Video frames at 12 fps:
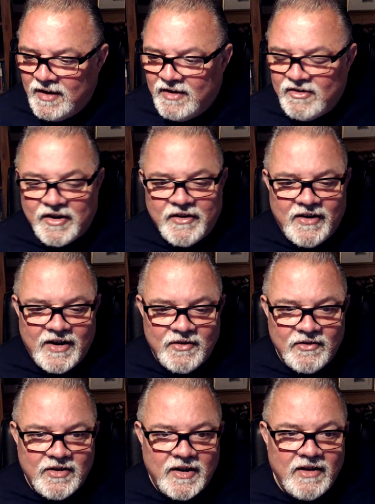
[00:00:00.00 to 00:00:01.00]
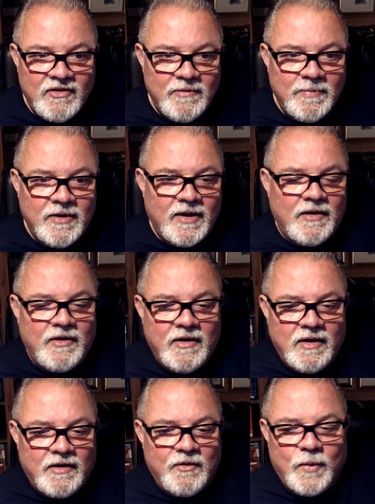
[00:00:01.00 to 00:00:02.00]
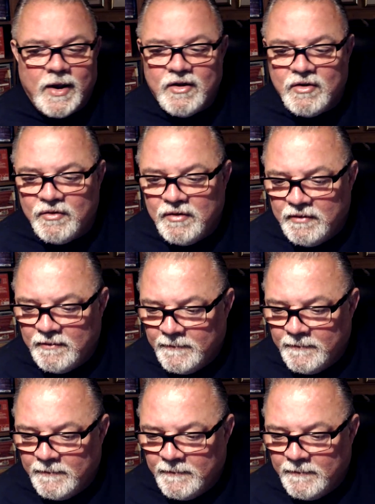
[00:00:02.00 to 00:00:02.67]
She had her head on today. She's been had a wig done.